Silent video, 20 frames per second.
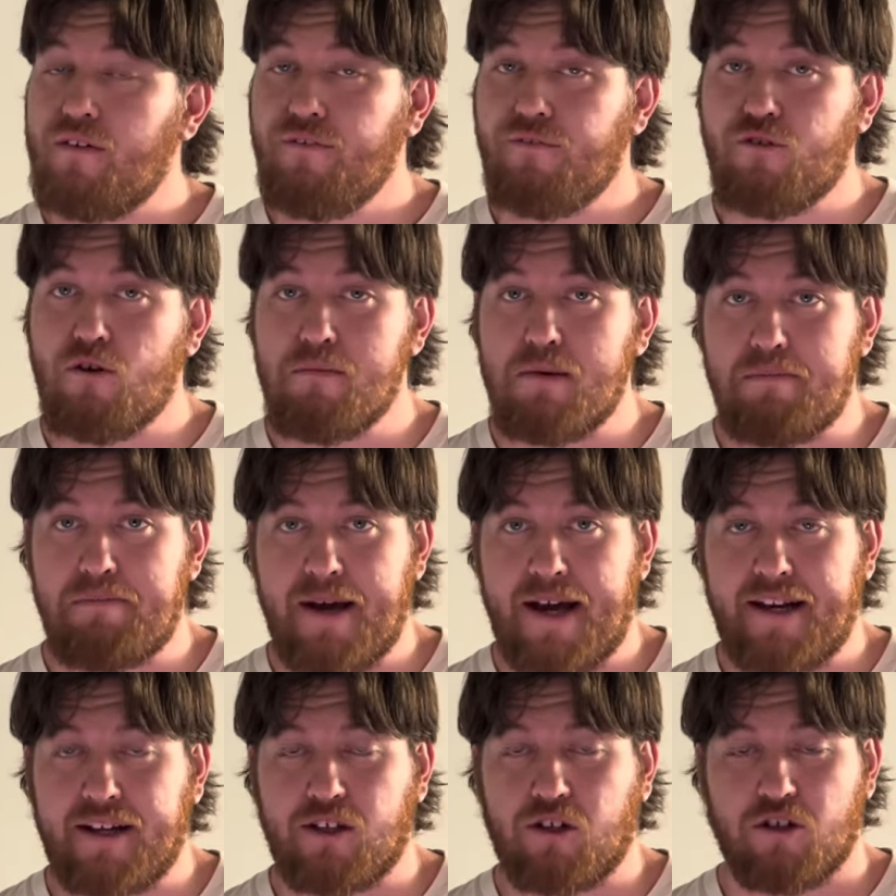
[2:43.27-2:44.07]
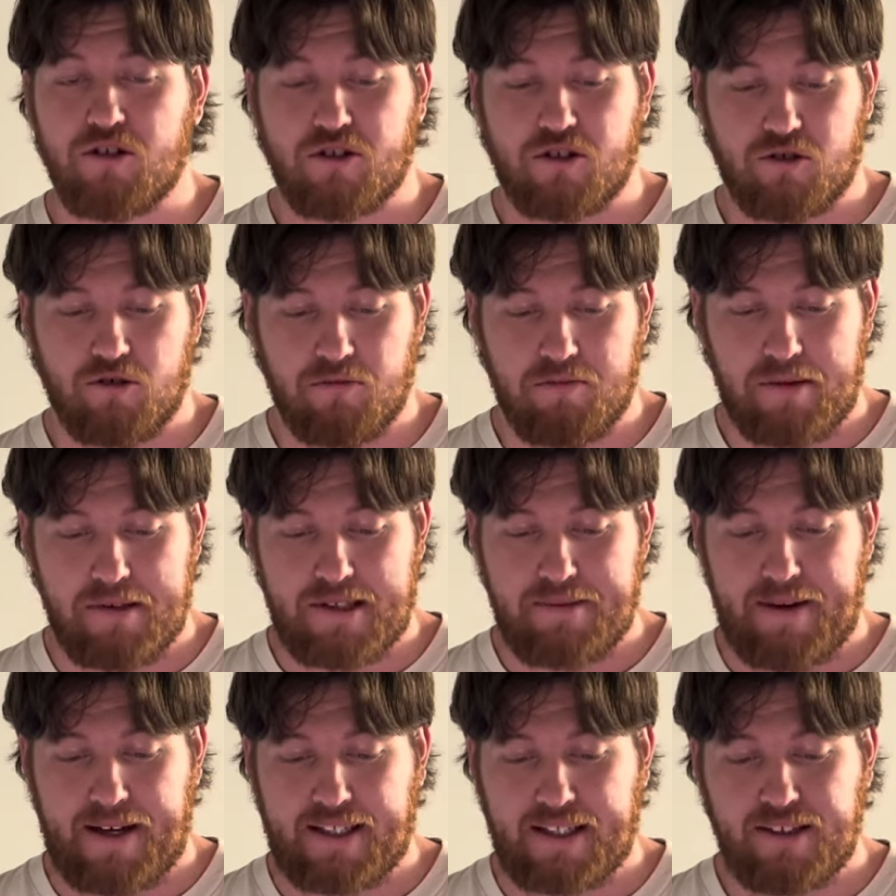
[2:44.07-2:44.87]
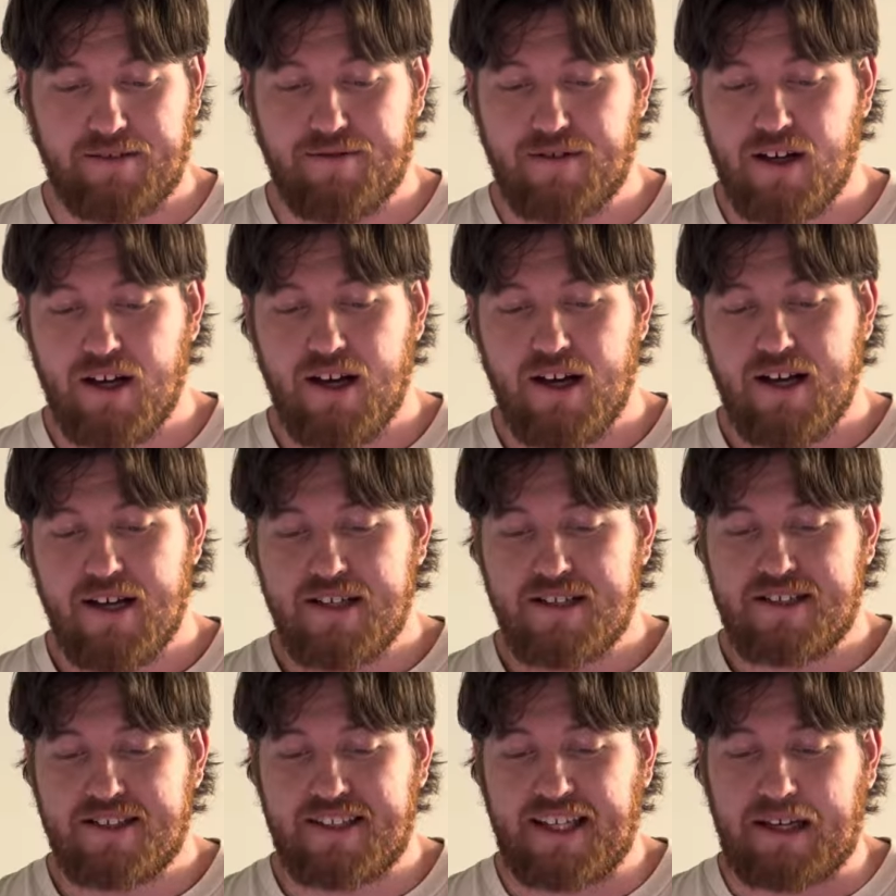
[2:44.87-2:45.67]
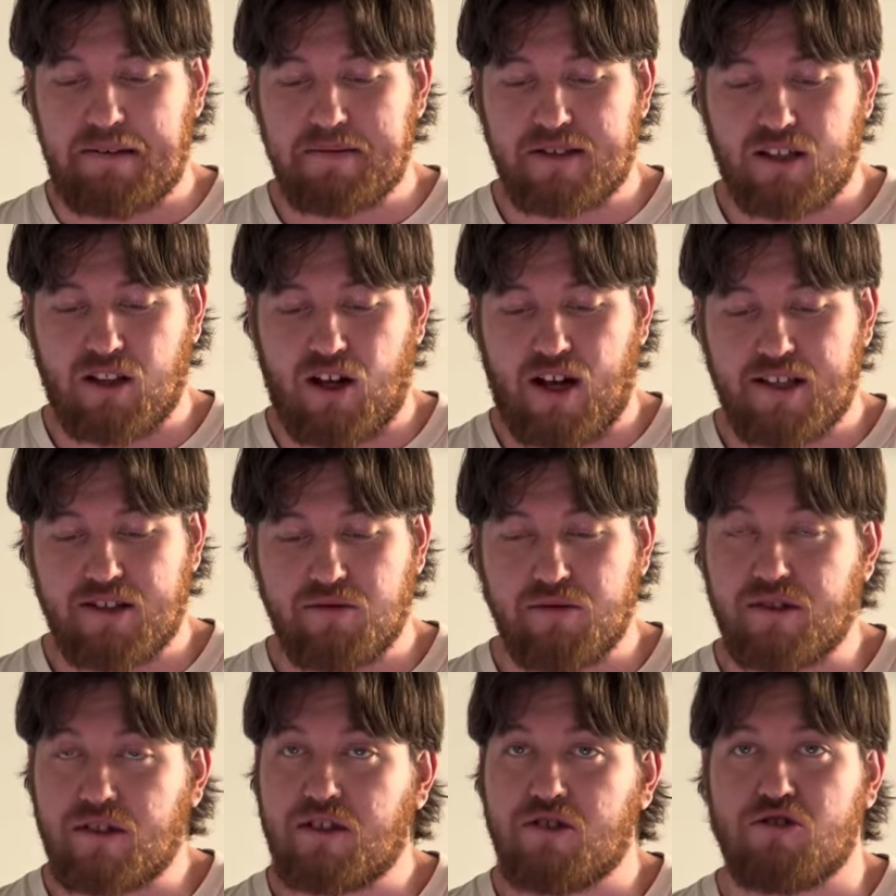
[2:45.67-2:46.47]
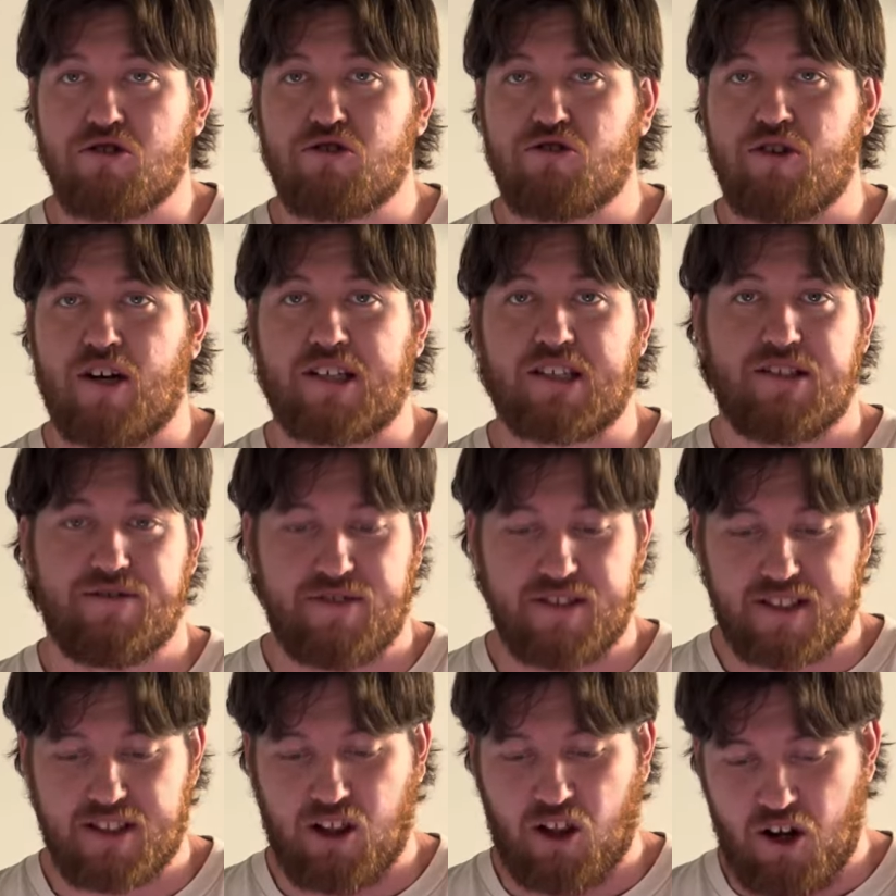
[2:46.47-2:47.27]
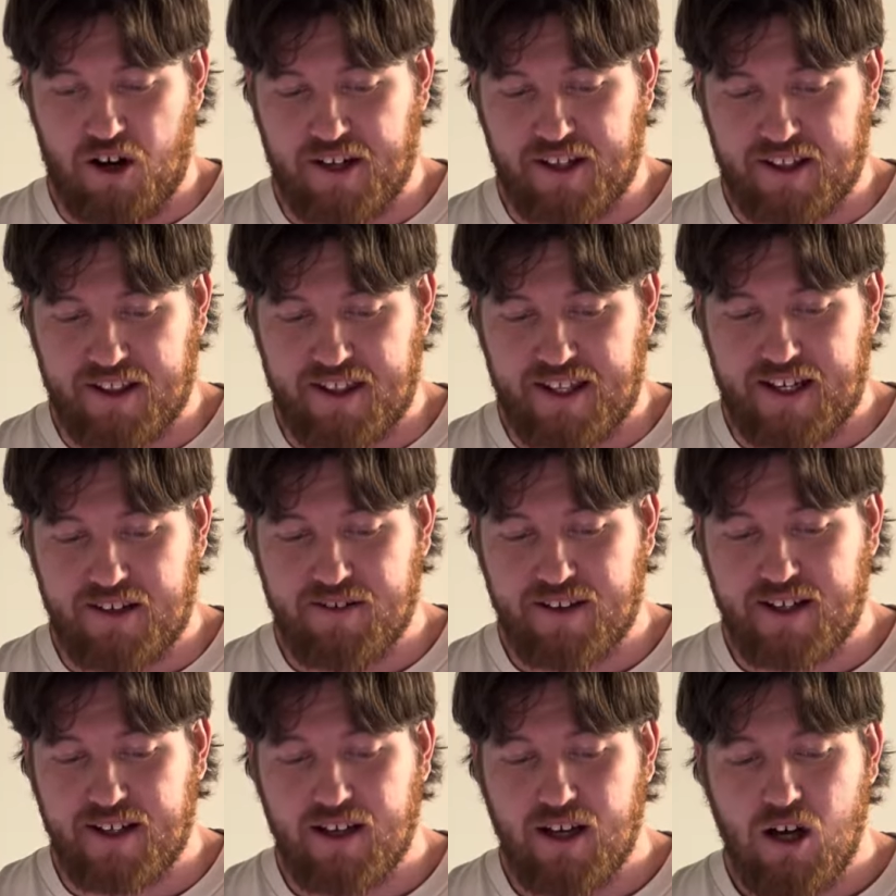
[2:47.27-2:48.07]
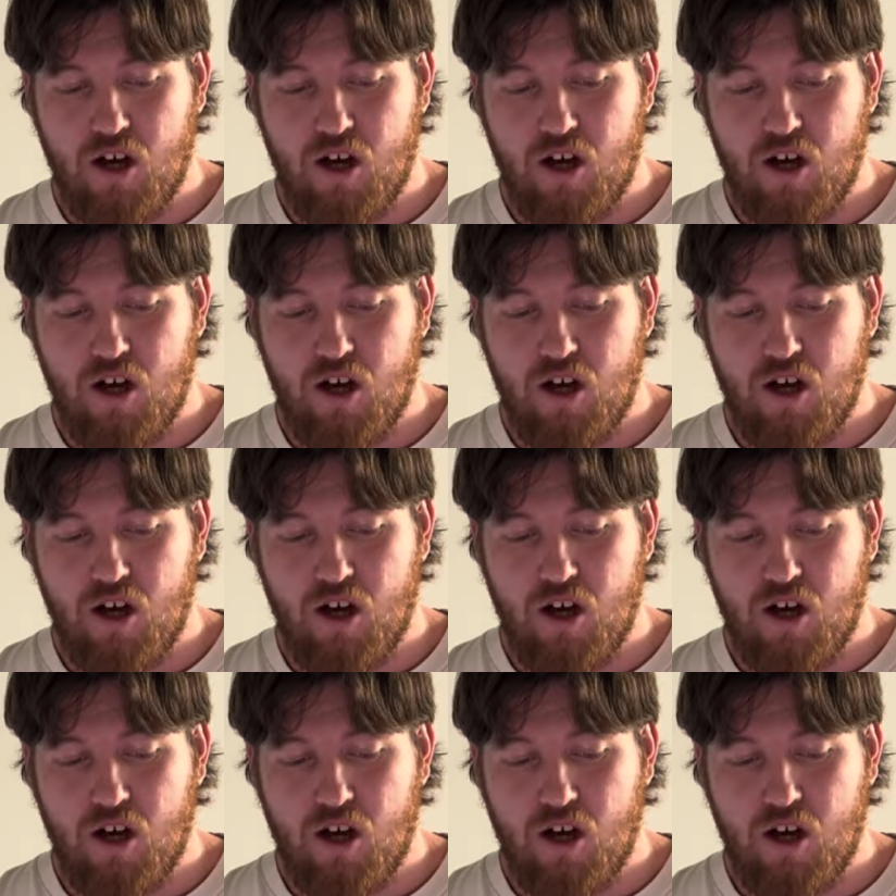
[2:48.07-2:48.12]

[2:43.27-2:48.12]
From a pedagogical perspective, STEAMs aligns with constructivist learning theory,